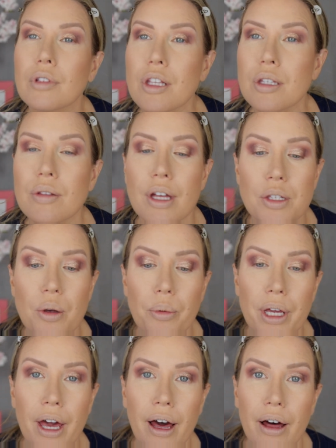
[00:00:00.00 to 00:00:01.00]
So that's what
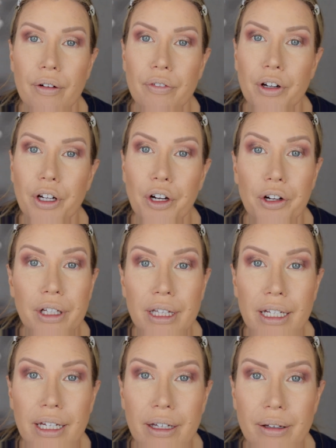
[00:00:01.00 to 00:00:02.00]
we have
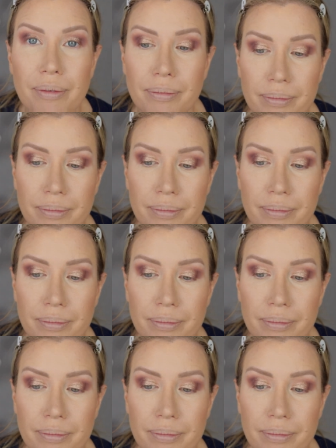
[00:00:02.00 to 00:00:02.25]
currently.